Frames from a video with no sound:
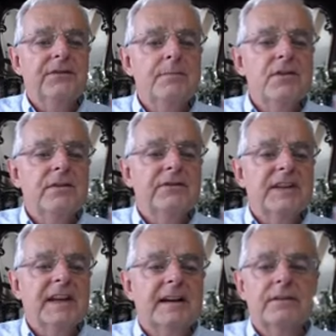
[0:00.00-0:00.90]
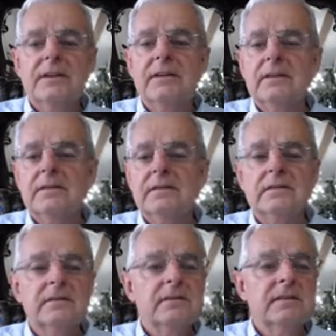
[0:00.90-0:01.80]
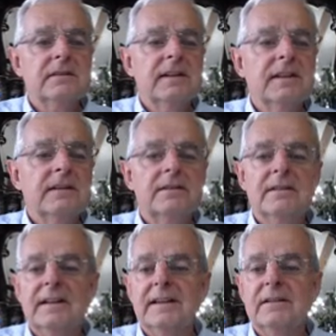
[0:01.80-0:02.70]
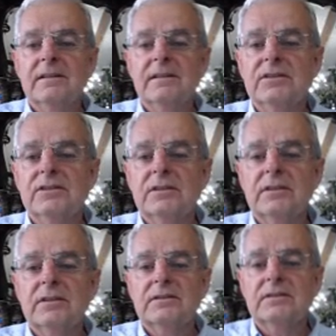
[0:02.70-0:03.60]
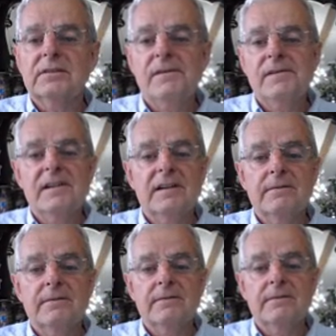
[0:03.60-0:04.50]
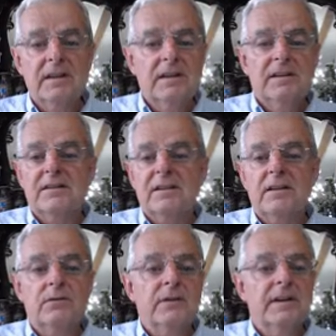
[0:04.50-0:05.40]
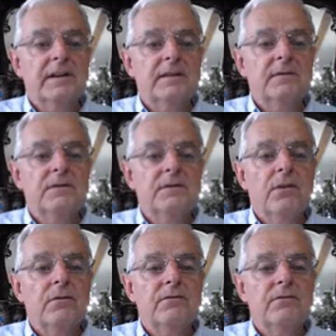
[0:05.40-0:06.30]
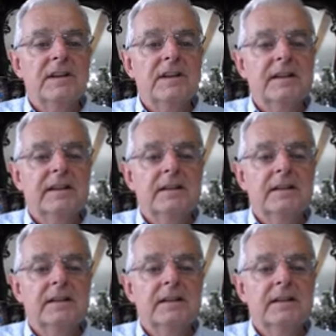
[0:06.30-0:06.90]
move down our hourly chart, yeah. So not really